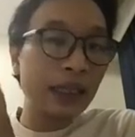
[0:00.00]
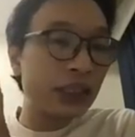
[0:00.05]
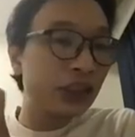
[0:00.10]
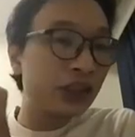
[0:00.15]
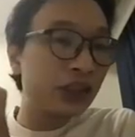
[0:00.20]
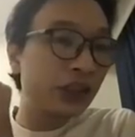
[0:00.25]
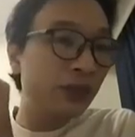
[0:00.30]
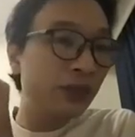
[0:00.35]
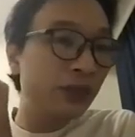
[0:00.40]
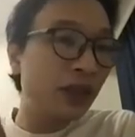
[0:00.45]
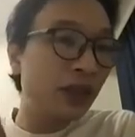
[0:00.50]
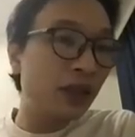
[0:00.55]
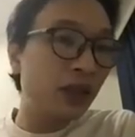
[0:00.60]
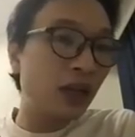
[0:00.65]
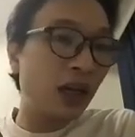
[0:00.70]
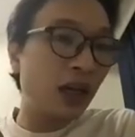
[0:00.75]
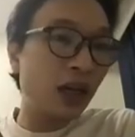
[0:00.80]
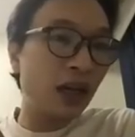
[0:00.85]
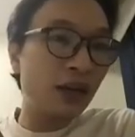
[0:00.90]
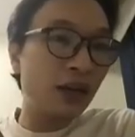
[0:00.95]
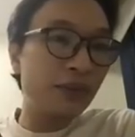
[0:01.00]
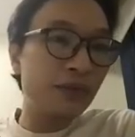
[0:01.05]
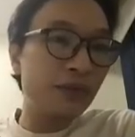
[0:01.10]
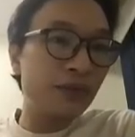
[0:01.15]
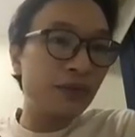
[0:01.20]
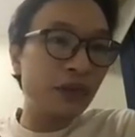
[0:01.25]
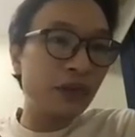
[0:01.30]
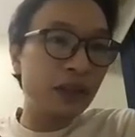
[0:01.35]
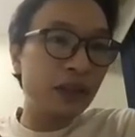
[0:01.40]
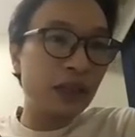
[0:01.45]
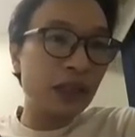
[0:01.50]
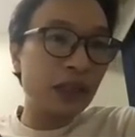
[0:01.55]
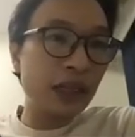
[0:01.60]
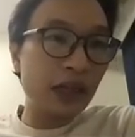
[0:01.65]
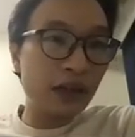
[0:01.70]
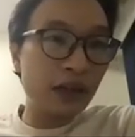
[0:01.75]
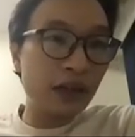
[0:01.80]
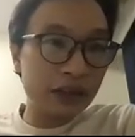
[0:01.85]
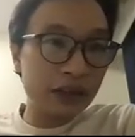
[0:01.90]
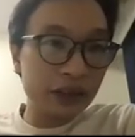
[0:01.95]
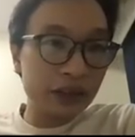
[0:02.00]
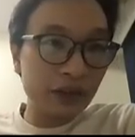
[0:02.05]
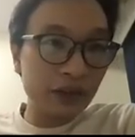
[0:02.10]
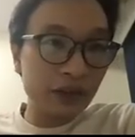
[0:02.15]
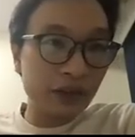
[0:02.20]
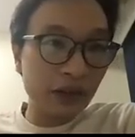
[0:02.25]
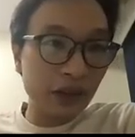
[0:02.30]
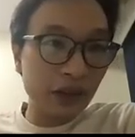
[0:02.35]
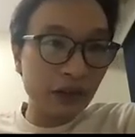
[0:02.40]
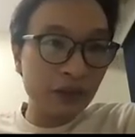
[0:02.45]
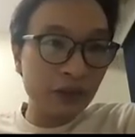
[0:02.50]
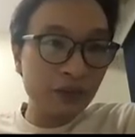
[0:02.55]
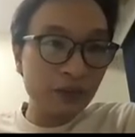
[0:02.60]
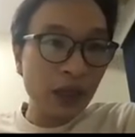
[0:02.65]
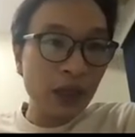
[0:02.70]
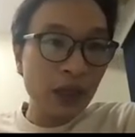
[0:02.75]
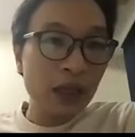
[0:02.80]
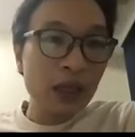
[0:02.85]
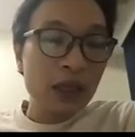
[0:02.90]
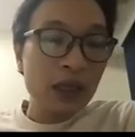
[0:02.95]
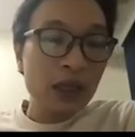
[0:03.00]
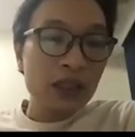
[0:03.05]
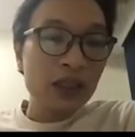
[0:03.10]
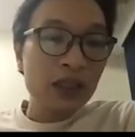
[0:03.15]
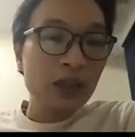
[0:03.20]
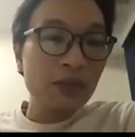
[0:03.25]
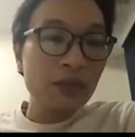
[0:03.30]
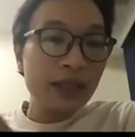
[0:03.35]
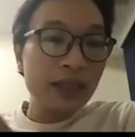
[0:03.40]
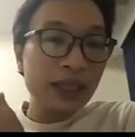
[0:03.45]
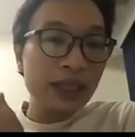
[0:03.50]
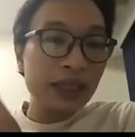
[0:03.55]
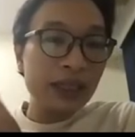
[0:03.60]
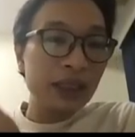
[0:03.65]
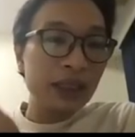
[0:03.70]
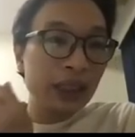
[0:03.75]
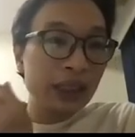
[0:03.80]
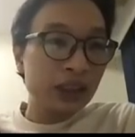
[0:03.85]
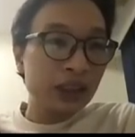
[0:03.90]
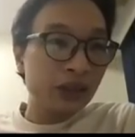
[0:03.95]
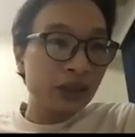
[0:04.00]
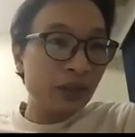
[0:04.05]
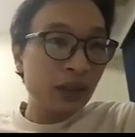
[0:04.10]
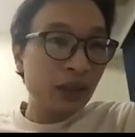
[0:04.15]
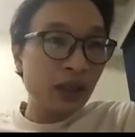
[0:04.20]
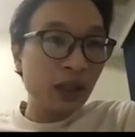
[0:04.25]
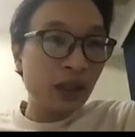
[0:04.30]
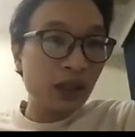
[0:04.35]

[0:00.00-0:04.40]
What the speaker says: extremal curve for the Lagrangian flow. So being an extremal